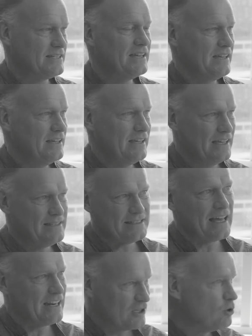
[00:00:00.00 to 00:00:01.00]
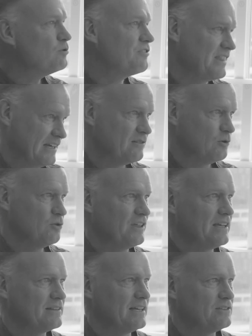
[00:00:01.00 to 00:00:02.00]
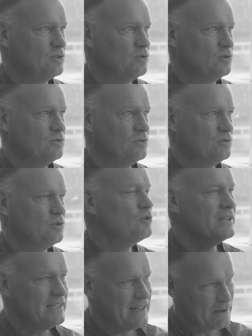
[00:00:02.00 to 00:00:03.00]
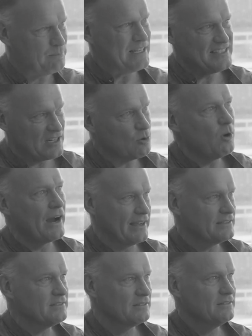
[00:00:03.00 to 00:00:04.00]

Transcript: Is that a good thing, do you think? That you need that peace and quiet?